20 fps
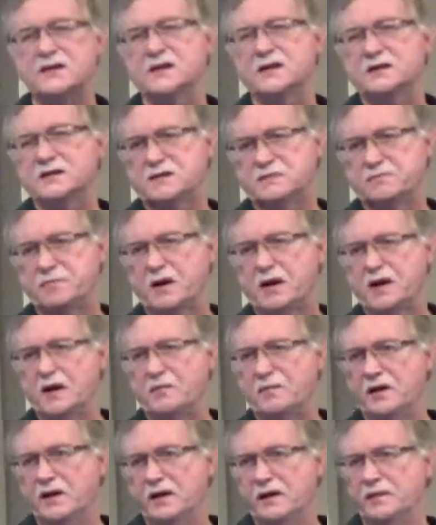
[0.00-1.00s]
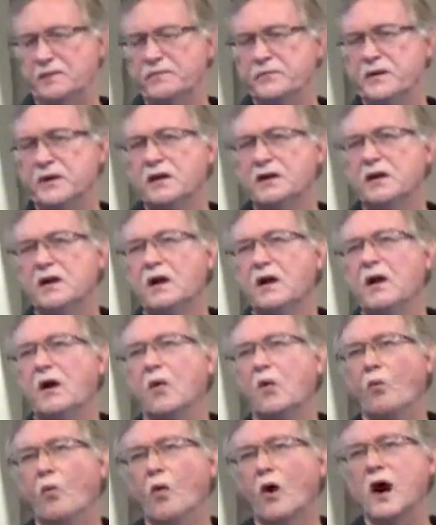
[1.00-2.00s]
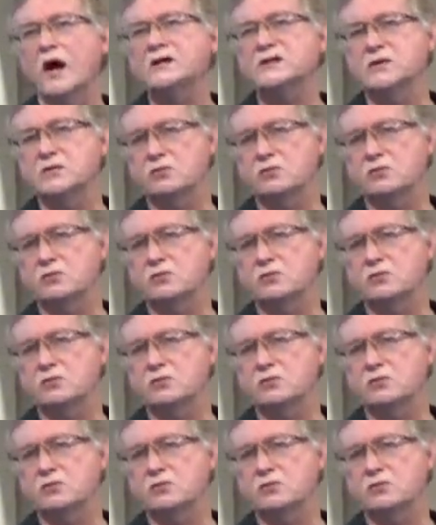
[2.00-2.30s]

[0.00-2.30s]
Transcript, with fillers: experiment. Watch